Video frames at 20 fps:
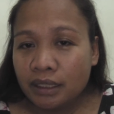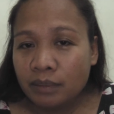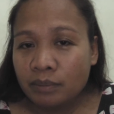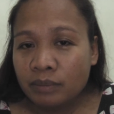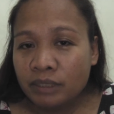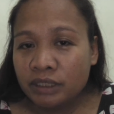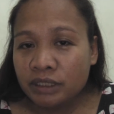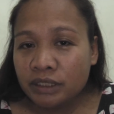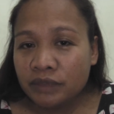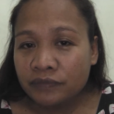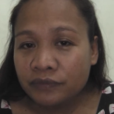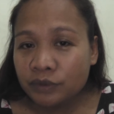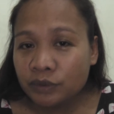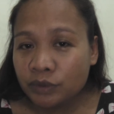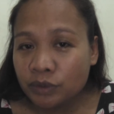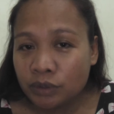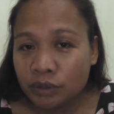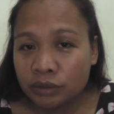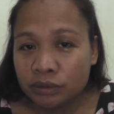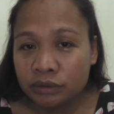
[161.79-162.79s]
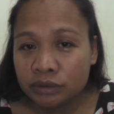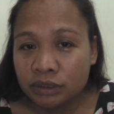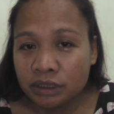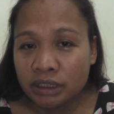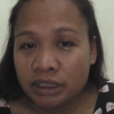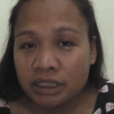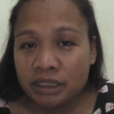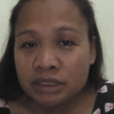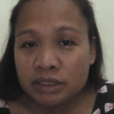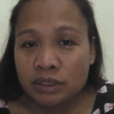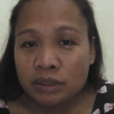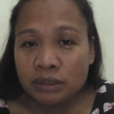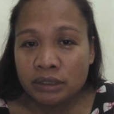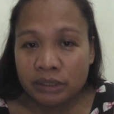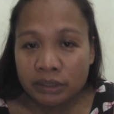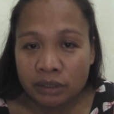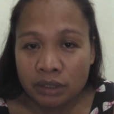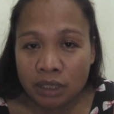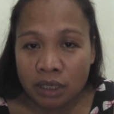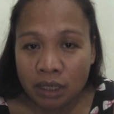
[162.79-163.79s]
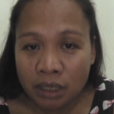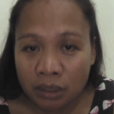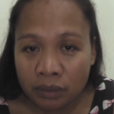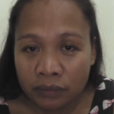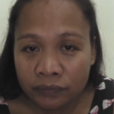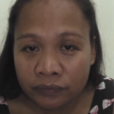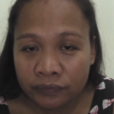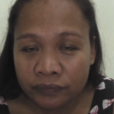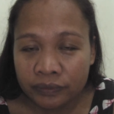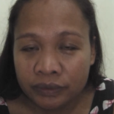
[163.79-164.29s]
But if you don't, it's only cough,